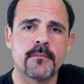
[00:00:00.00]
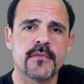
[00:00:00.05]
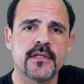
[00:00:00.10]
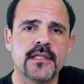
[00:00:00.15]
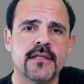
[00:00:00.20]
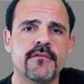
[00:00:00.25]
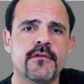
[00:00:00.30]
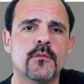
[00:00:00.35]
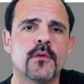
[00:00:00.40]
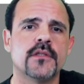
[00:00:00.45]
to
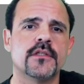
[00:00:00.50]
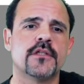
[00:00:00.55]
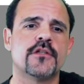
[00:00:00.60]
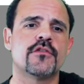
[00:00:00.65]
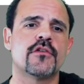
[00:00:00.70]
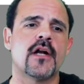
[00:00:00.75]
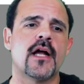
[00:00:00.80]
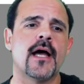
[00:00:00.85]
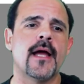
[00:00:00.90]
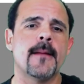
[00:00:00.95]
give you one to
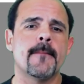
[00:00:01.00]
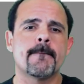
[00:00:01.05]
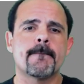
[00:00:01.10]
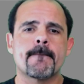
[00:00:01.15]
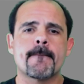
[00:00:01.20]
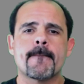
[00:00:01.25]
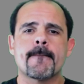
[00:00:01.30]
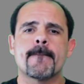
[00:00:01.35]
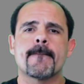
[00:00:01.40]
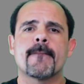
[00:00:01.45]
try.
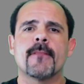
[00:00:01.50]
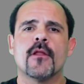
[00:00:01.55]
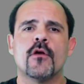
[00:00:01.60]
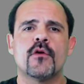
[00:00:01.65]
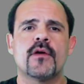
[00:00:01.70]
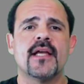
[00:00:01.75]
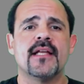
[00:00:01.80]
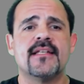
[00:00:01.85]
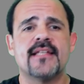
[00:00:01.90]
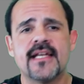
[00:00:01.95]

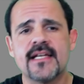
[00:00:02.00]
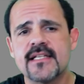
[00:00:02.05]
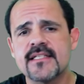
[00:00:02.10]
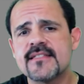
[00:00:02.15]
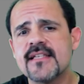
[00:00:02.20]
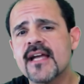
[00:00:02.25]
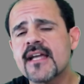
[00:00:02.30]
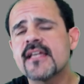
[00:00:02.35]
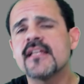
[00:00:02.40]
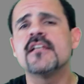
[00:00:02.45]
Okay, take a
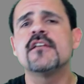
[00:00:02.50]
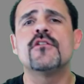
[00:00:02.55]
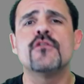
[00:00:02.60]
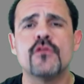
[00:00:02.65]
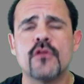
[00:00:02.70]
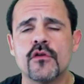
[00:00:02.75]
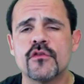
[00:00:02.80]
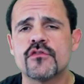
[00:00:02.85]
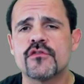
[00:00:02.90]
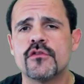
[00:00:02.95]
second and do
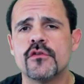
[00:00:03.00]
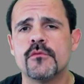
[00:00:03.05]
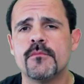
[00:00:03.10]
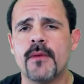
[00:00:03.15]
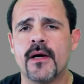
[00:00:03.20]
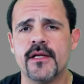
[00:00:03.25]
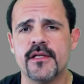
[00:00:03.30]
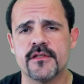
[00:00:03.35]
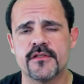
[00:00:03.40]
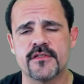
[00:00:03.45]
those two
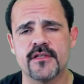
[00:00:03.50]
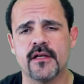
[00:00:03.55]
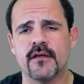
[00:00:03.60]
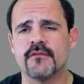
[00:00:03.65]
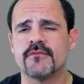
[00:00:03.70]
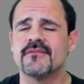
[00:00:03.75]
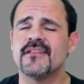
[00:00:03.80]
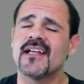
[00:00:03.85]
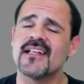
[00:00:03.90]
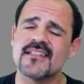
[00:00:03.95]
by
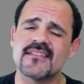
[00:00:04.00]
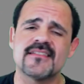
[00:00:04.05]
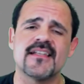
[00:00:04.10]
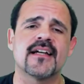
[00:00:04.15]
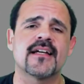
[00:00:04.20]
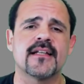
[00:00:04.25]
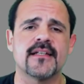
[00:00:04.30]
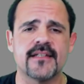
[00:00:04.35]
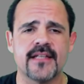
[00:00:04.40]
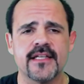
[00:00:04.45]
yourself. Not a
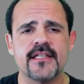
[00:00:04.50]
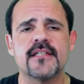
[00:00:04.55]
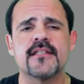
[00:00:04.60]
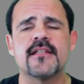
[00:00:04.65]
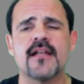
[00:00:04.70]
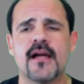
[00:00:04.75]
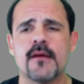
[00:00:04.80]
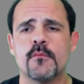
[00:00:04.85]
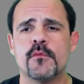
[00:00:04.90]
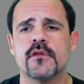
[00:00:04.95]
second. Take your
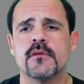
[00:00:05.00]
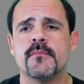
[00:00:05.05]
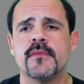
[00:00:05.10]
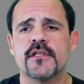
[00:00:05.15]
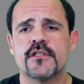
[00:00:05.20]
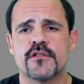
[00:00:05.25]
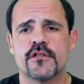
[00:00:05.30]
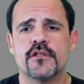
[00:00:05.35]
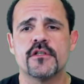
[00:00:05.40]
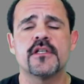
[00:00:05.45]
time with them.
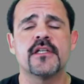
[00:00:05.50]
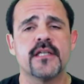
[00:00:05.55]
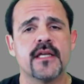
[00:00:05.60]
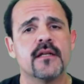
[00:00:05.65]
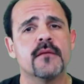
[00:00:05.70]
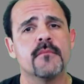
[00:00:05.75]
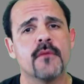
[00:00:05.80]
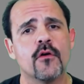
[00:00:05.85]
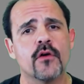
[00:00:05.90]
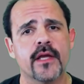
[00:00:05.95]
Make sure you can get
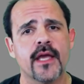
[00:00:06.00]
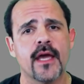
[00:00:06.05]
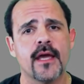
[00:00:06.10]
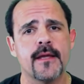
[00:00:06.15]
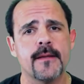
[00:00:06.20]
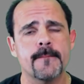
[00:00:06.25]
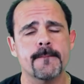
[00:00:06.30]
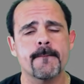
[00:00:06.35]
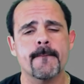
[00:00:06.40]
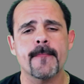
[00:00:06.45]
them,
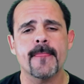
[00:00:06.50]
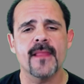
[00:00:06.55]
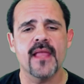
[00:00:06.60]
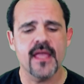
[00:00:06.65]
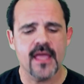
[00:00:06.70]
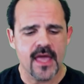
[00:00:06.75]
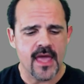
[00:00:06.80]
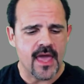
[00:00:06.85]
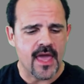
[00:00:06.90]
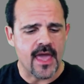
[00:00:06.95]
okay?
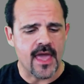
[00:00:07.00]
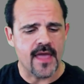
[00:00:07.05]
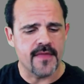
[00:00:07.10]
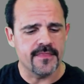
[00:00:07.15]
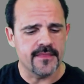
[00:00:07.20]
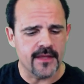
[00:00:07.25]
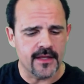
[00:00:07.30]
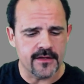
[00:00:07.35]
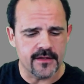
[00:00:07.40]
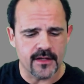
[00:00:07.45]

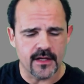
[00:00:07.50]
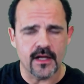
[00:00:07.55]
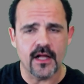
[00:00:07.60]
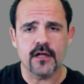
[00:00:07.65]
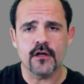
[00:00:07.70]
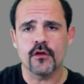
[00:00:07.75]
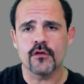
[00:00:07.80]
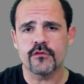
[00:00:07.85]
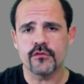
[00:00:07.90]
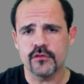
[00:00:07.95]
And then I'll
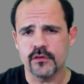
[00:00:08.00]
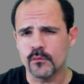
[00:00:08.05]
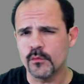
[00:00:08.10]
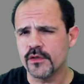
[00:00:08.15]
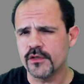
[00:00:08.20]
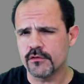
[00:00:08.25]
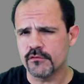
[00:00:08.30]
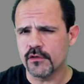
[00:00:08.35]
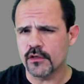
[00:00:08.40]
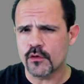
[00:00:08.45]
go through them
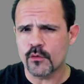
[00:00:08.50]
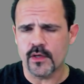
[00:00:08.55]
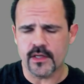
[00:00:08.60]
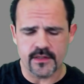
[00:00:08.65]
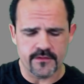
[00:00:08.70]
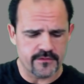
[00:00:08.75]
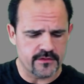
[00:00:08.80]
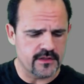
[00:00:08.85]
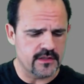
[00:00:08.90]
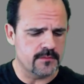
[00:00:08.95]
with you real quick
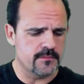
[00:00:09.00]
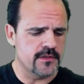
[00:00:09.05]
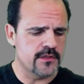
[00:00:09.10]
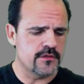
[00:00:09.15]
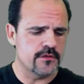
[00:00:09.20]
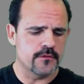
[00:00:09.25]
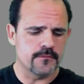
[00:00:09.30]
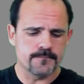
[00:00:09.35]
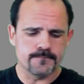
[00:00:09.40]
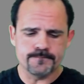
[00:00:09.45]
if you need me to.